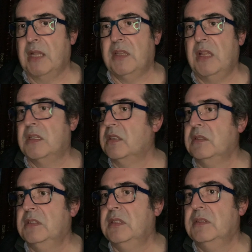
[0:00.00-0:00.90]
And
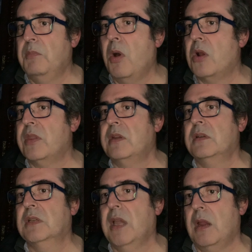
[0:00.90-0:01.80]
the
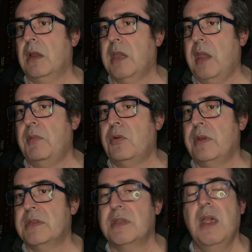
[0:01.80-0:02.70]
modern
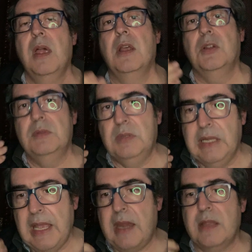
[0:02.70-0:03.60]
cameras
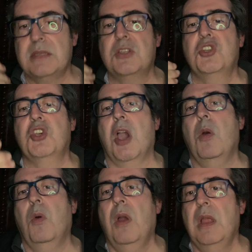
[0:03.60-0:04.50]
let us
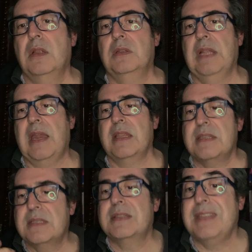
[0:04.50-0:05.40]

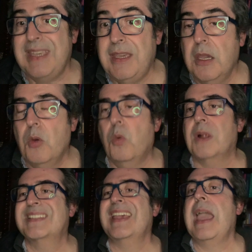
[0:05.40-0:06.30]
see
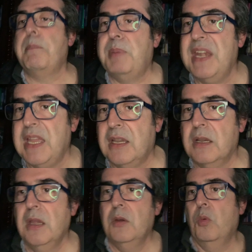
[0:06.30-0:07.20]
what's
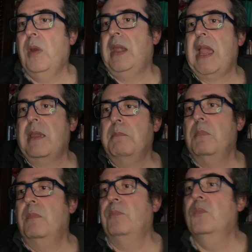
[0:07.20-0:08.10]
happening when I
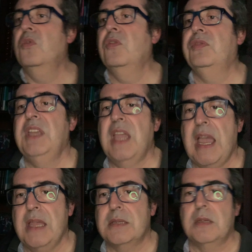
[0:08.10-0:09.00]
move the
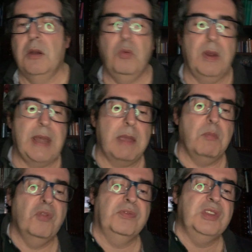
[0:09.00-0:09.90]
ISO, when I
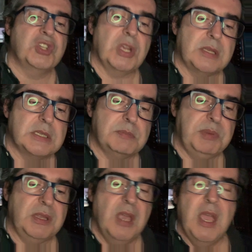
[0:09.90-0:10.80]
move the shutter
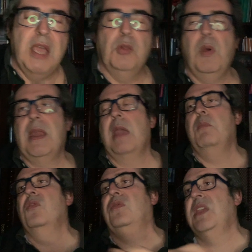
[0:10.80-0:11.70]
speed, and when I
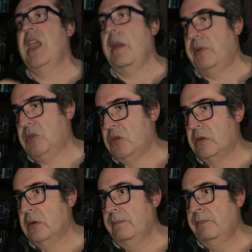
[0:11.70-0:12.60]
move the aperture.